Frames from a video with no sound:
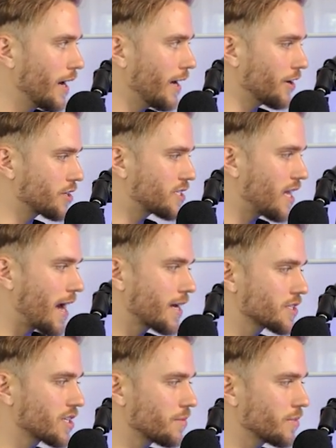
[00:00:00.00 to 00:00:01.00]
and our stack
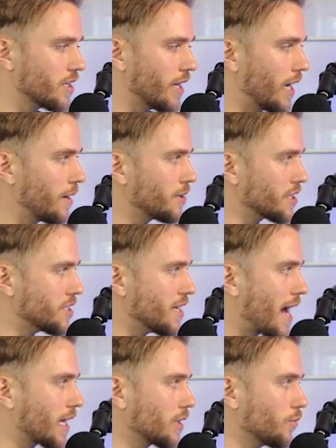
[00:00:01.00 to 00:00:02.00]
is going to be named
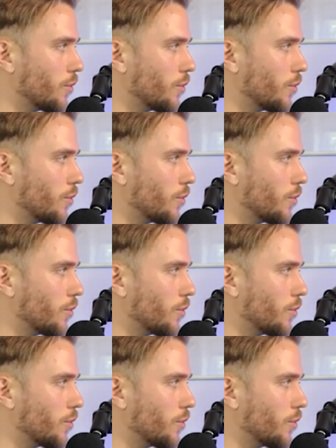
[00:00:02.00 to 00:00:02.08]
exactly